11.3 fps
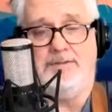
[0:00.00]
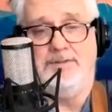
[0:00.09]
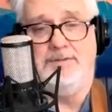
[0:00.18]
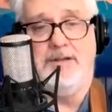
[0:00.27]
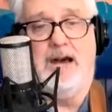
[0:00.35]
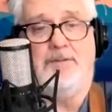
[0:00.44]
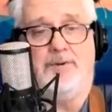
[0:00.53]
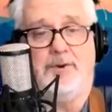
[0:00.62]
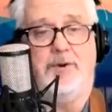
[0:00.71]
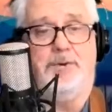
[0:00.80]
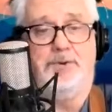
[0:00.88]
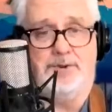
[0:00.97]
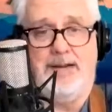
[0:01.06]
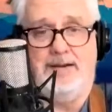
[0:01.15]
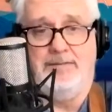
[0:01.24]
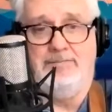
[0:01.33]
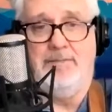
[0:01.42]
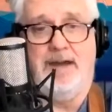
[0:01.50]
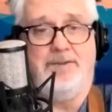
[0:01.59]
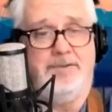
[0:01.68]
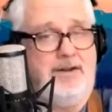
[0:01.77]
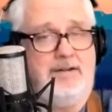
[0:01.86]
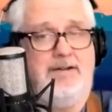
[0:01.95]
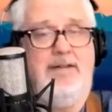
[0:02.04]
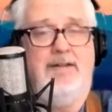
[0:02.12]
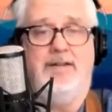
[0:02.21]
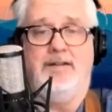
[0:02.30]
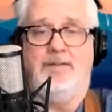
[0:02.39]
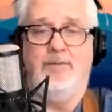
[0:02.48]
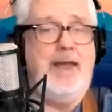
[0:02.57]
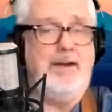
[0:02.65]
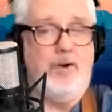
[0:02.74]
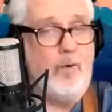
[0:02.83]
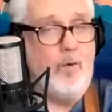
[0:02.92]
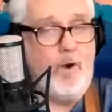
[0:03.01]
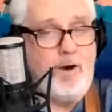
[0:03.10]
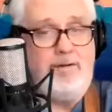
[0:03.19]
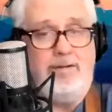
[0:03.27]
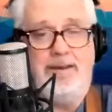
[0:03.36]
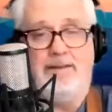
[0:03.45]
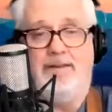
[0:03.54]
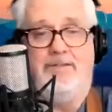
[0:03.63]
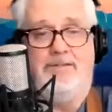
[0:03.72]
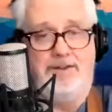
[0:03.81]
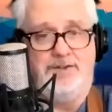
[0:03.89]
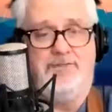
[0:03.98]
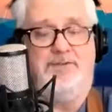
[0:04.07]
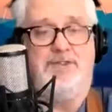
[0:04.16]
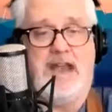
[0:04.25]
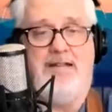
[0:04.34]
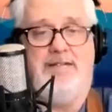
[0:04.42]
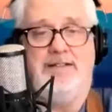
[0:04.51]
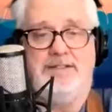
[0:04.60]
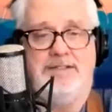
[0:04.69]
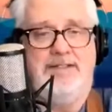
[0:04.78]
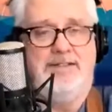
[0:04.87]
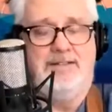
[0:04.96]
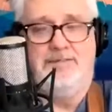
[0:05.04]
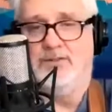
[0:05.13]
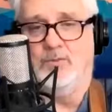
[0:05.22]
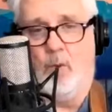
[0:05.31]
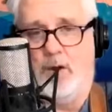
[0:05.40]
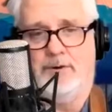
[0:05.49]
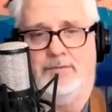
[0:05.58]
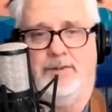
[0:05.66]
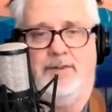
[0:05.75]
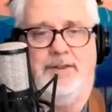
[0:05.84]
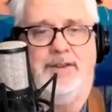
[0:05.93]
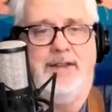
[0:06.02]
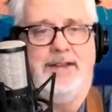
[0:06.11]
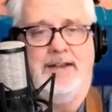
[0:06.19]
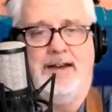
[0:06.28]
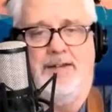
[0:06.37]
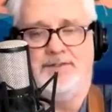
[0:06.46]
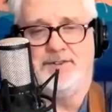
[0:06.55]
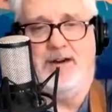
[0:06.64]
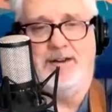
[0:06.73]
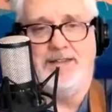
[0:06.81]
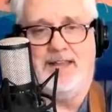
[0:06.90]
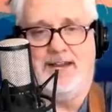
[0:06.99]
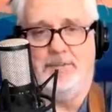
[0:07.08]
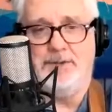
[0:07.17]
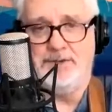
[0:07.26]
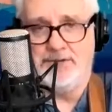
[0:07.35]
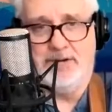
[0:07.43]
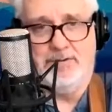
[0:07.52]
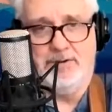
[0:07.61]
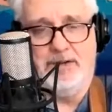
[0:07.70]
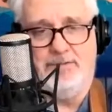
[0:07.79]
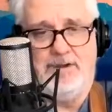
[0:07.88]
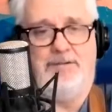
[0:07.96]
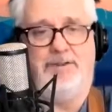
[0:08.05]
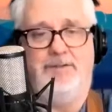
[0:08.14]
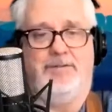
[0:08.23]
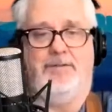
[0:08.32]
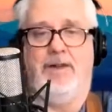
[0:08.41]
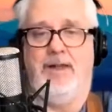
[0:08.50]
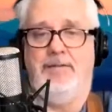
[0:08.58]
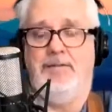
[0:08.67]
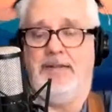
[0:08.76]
to Not for Coltrane, Michael Duck. We had a quarterly individual challenge that was wonderful. I've started that up this year with my very good friend,